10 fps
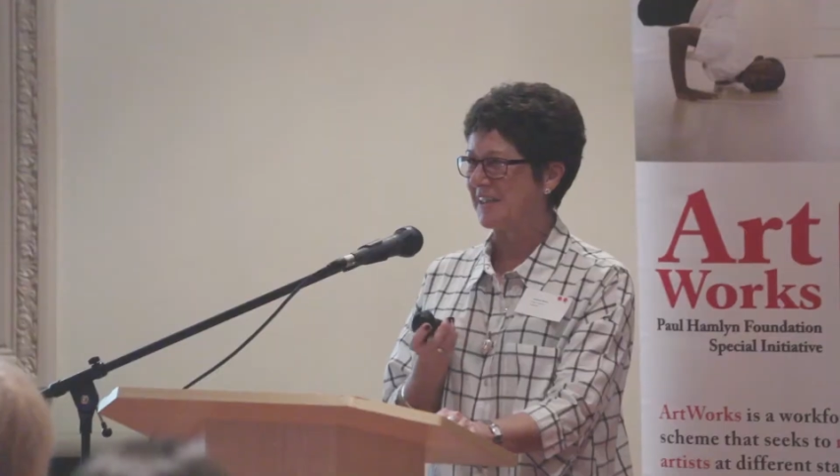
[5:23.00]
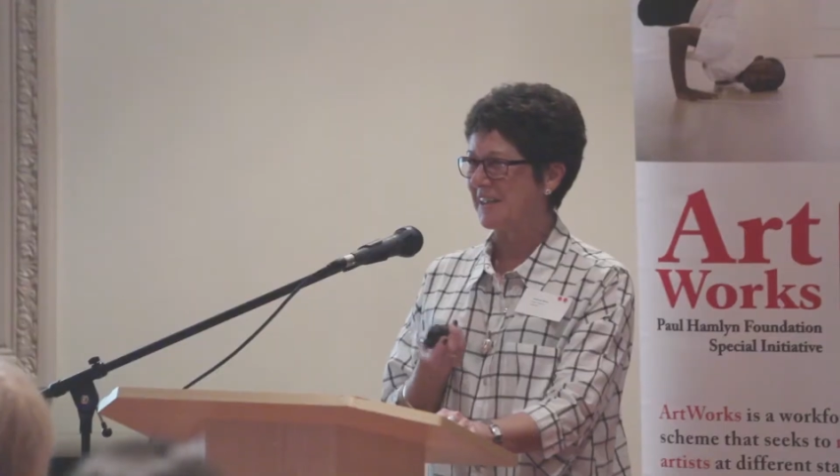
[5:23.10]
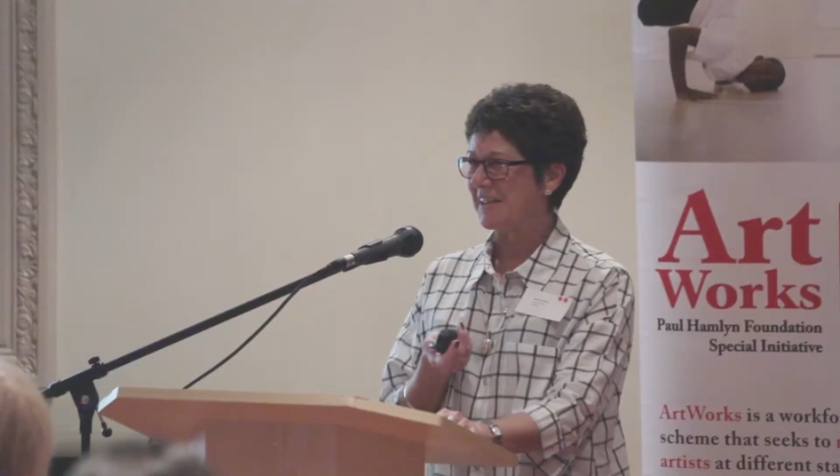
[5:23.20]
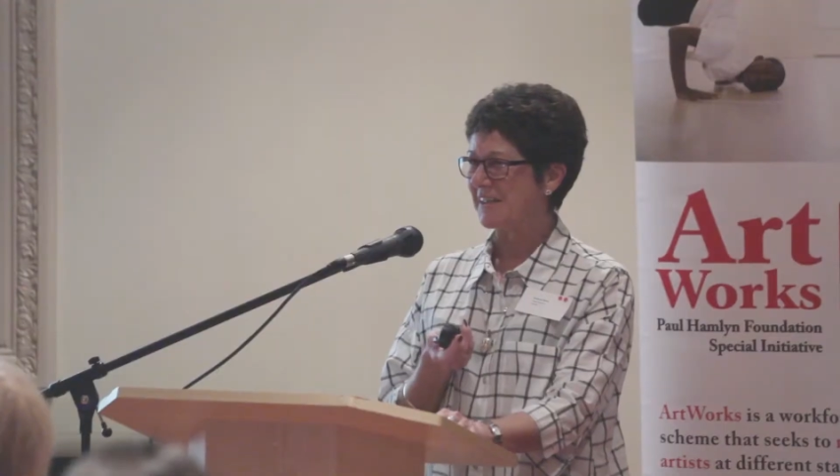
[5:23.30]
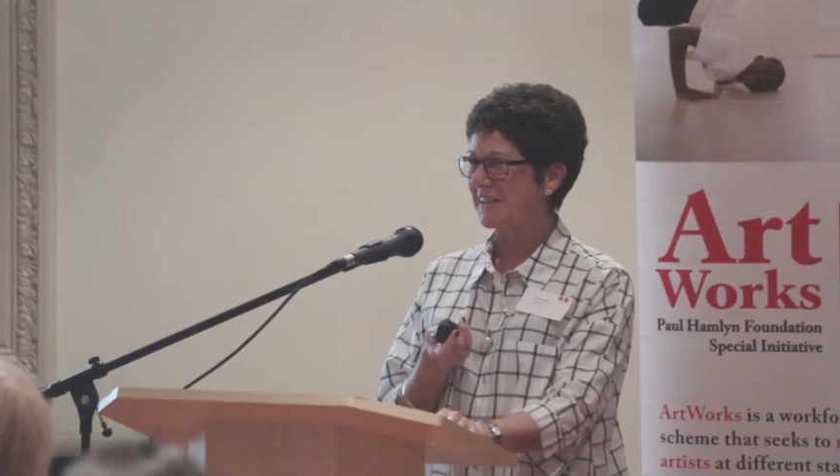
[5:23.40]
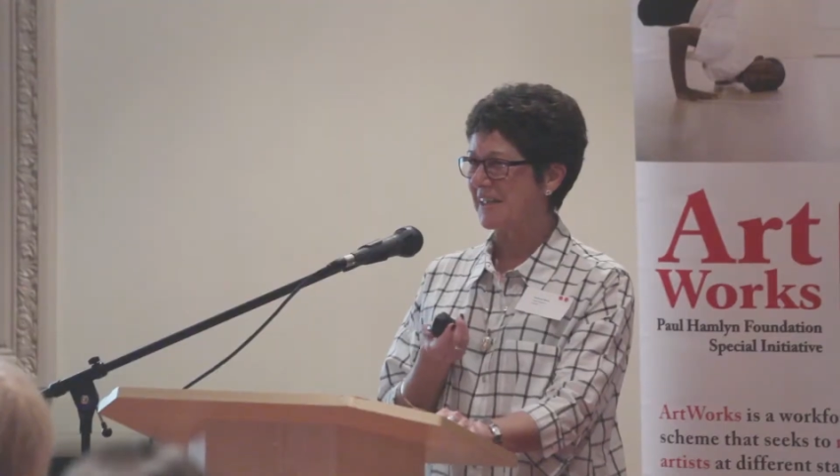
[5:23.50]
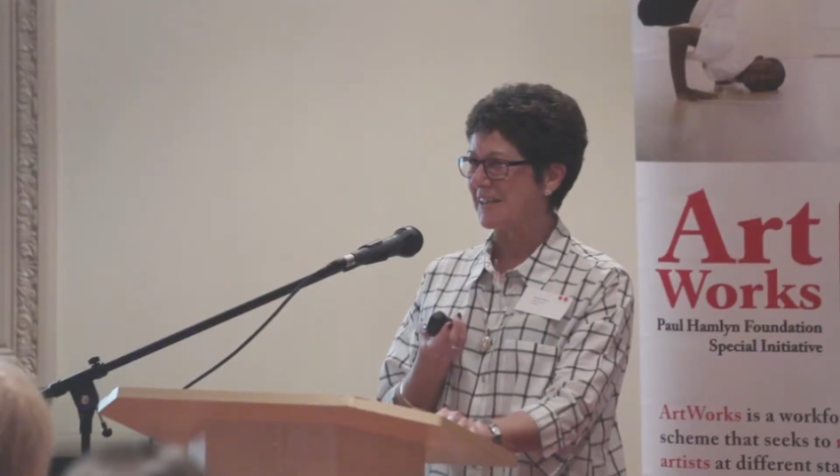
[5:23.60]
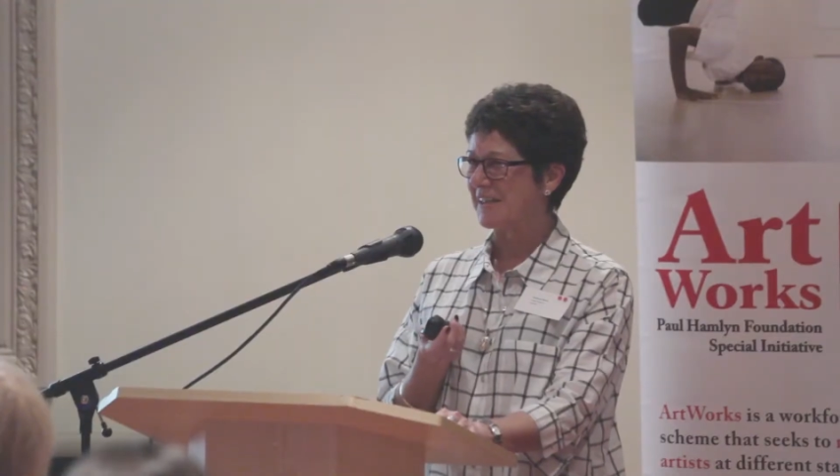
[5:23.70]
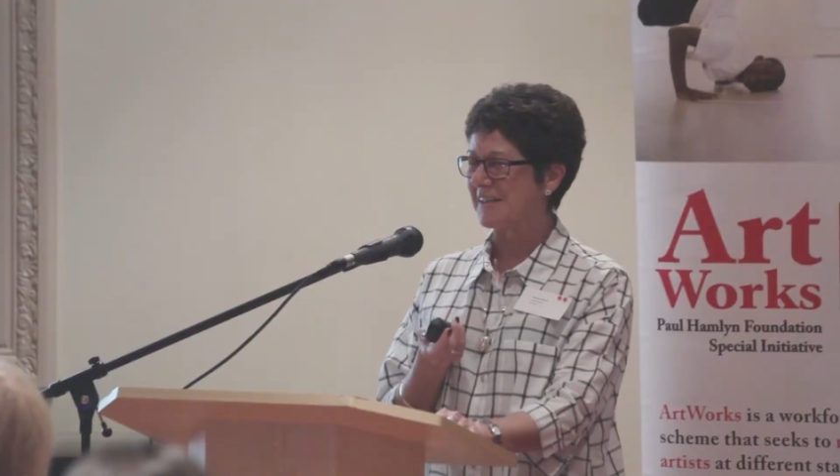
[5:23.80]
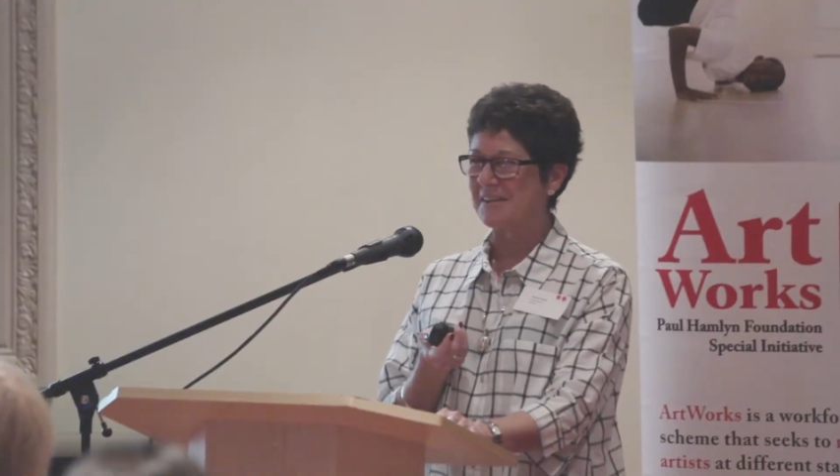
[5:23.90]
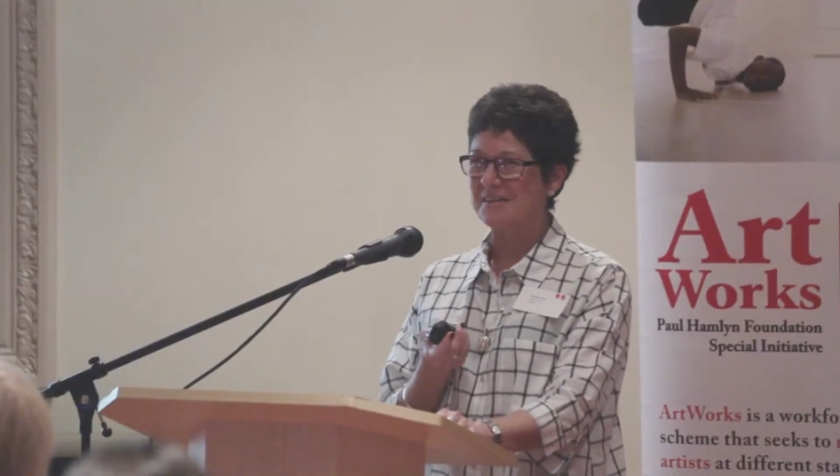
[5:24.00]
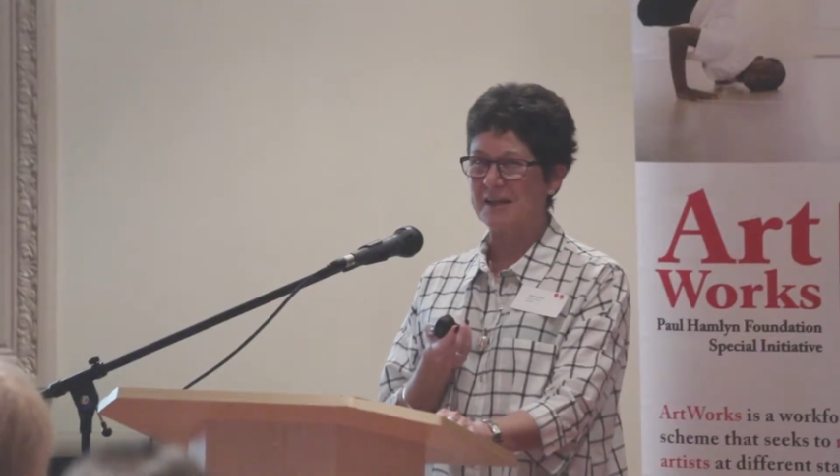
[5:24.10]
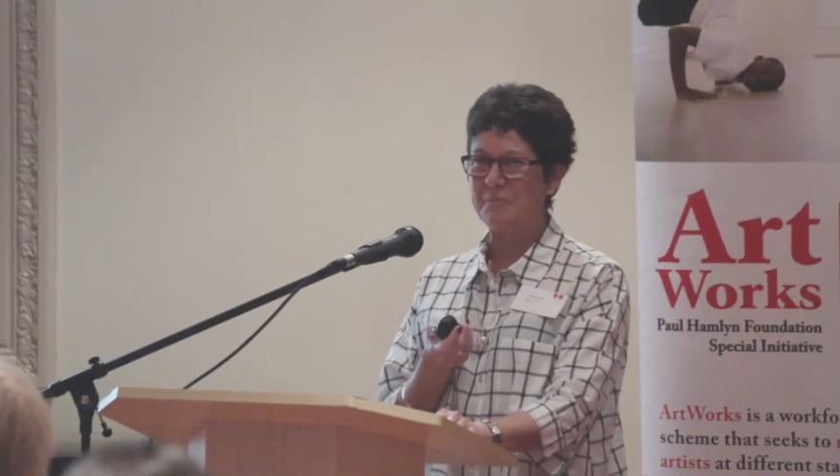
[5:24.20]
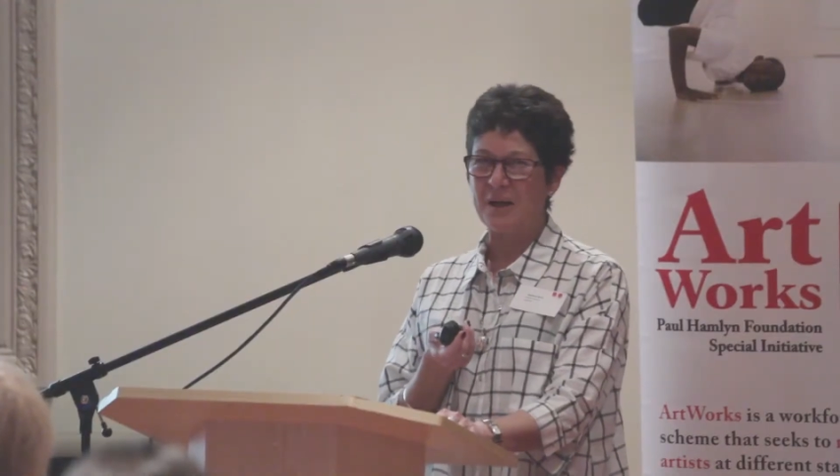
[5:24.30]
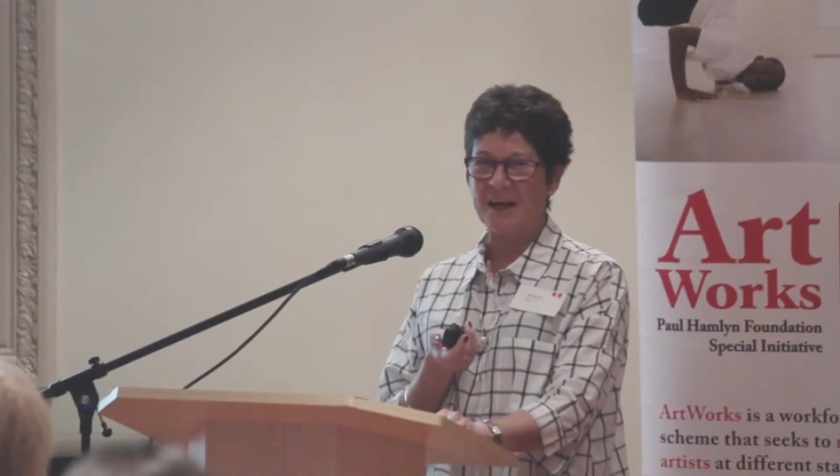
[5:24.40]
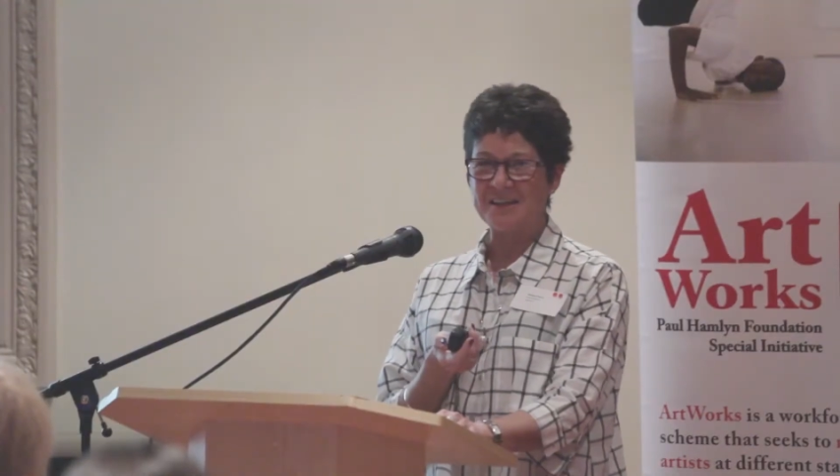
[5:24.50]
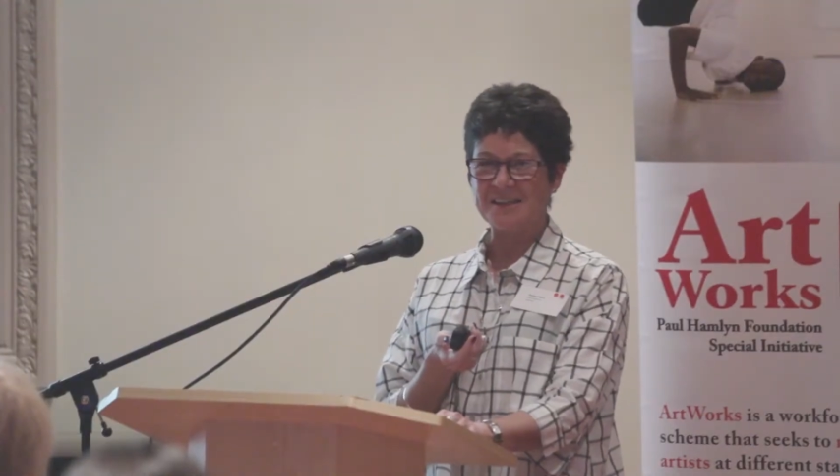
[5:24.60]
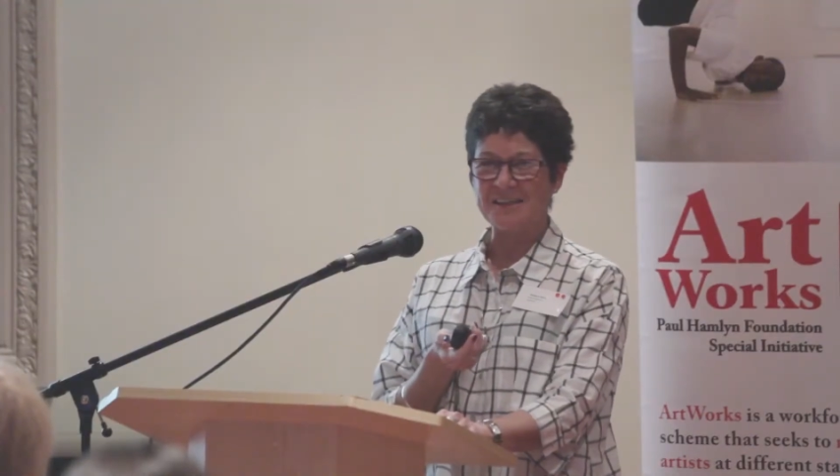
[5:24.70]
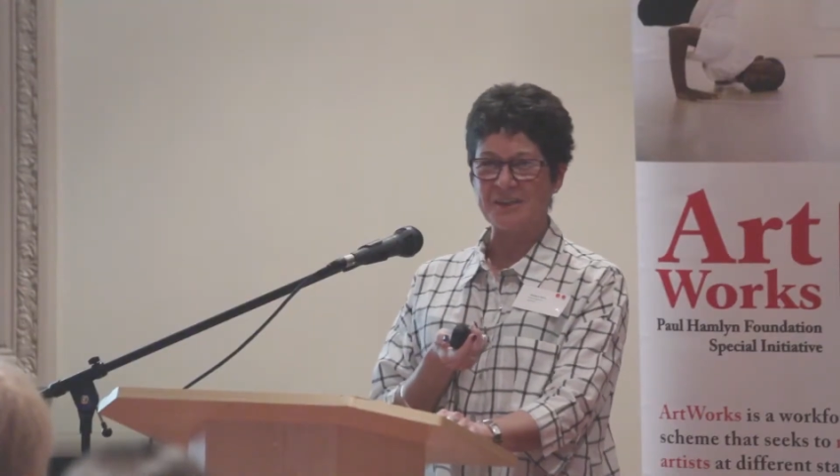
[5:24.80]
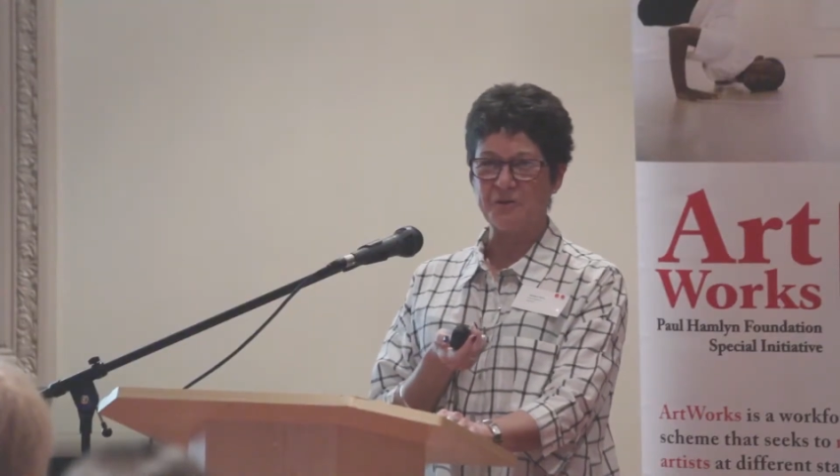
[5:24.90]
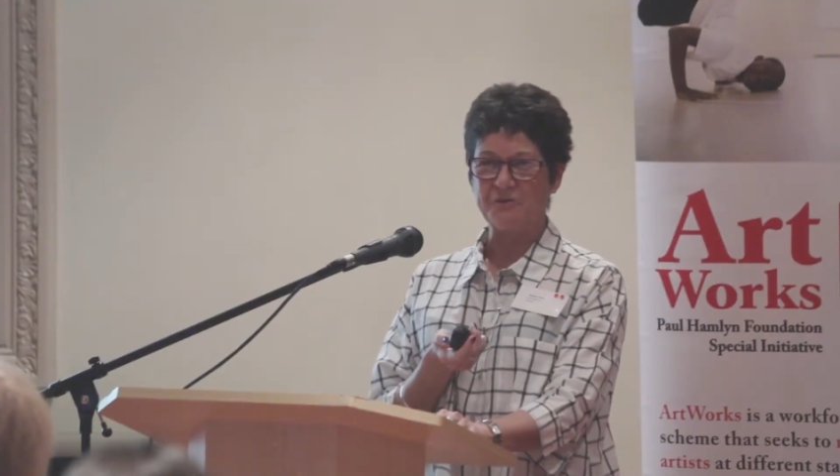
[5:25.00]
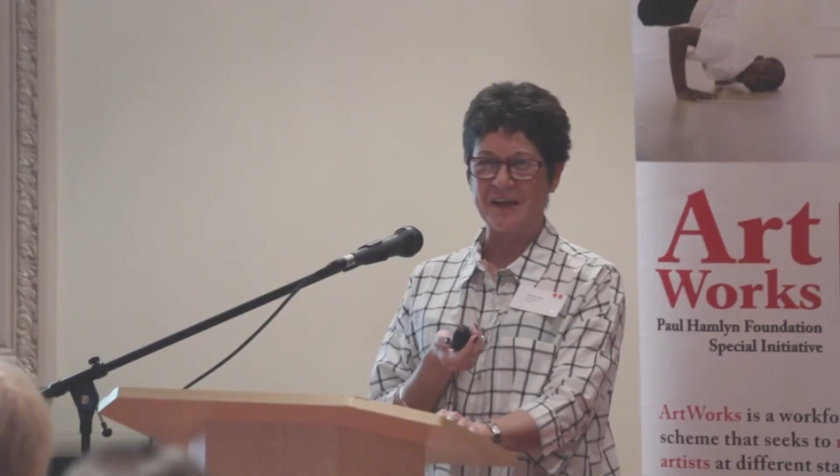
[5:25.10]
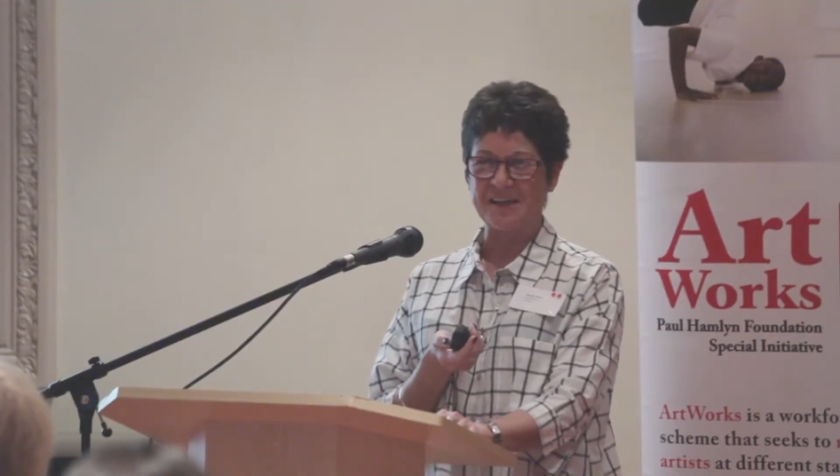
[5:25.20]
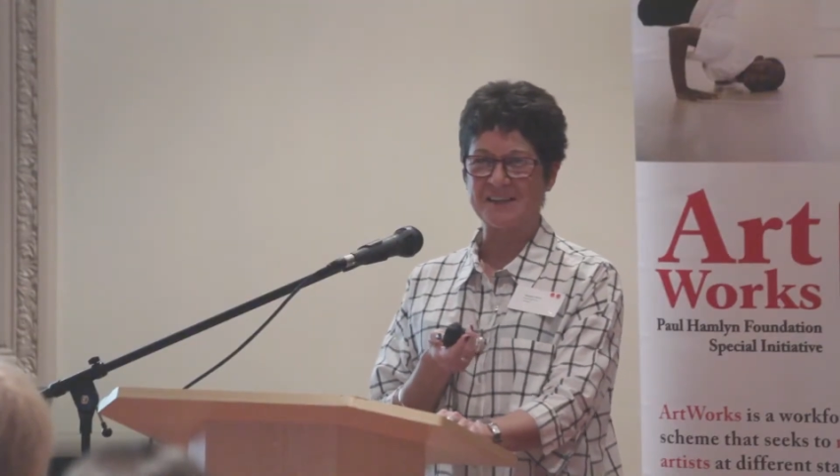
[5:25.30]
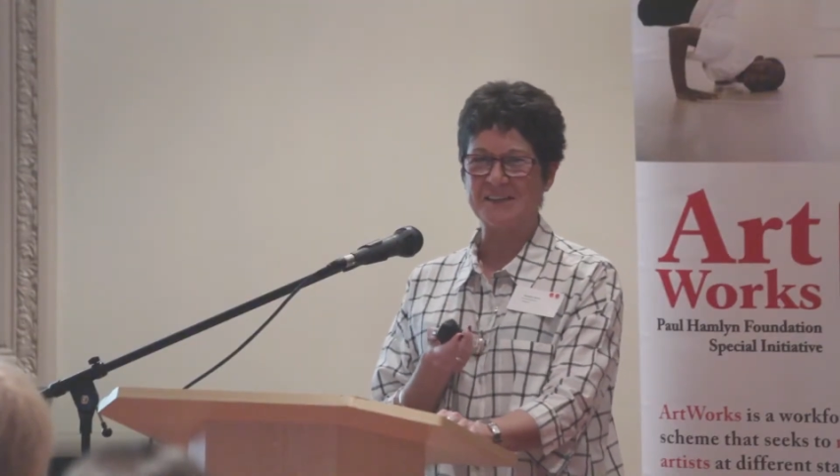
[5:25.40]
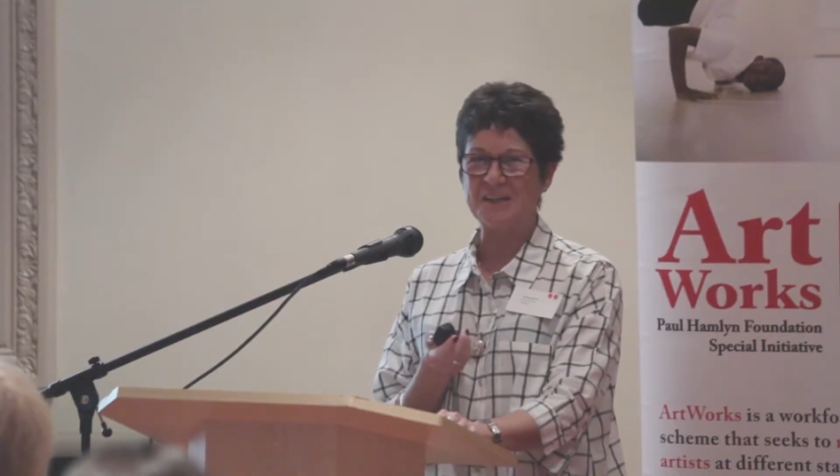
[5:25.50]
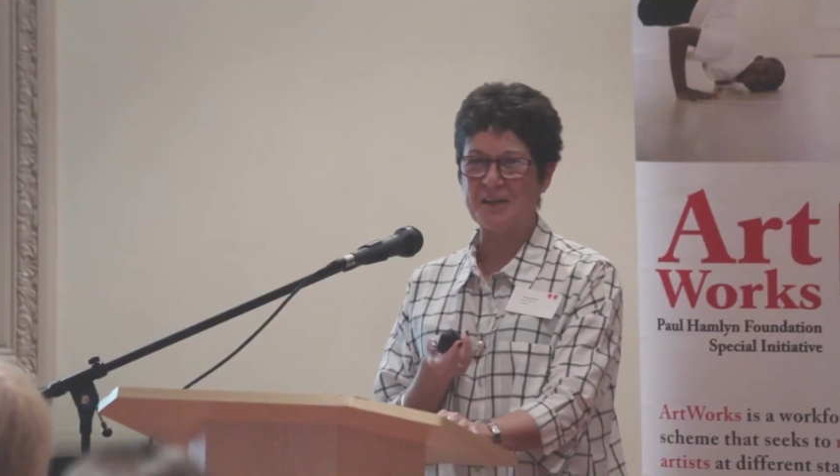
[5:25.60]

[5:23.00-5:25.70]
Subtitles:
it implies it's not fixed.